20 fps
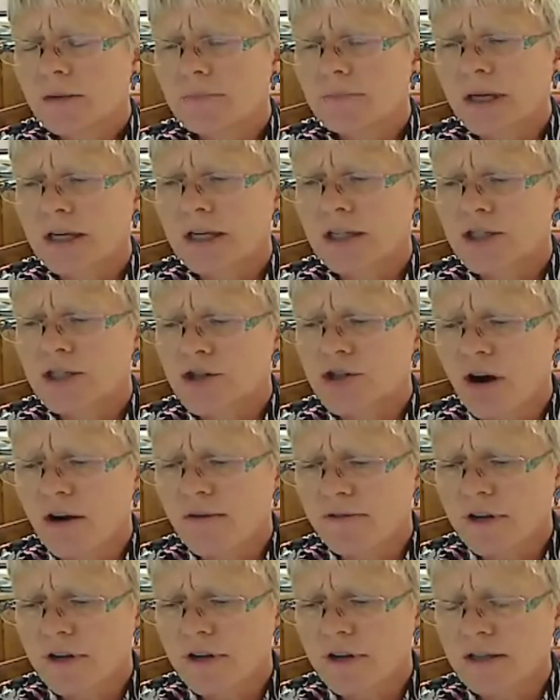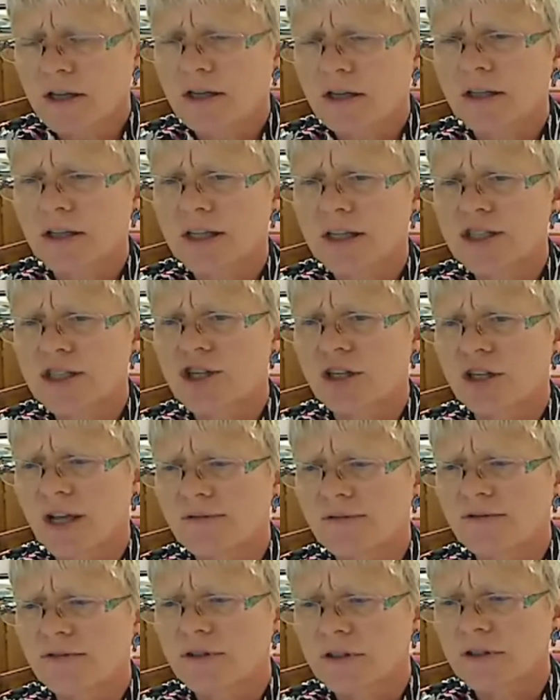because often at the collegiate
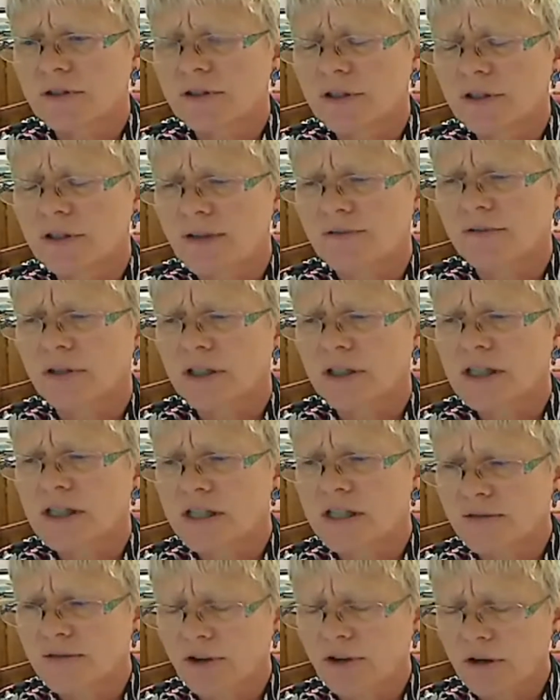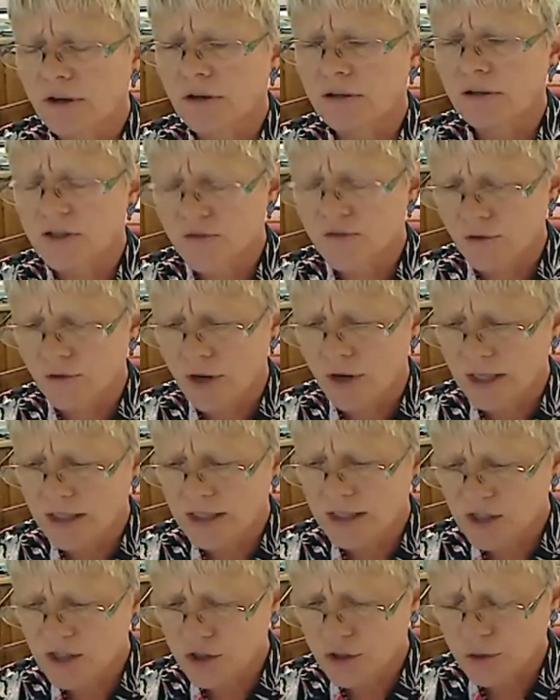level it's difficult for
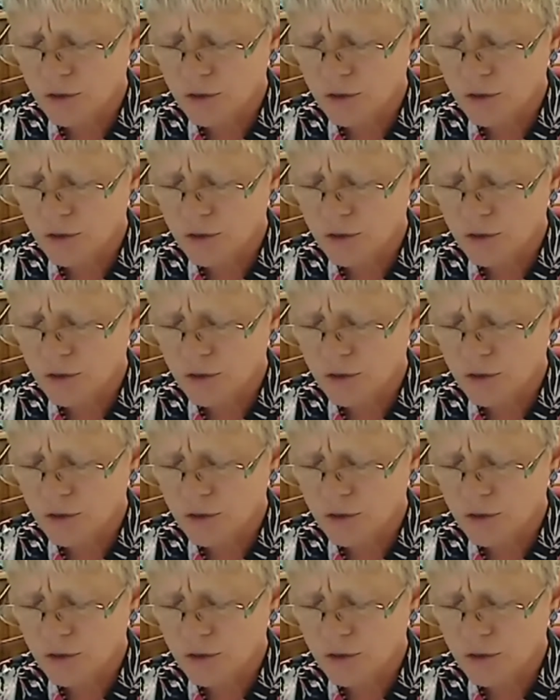us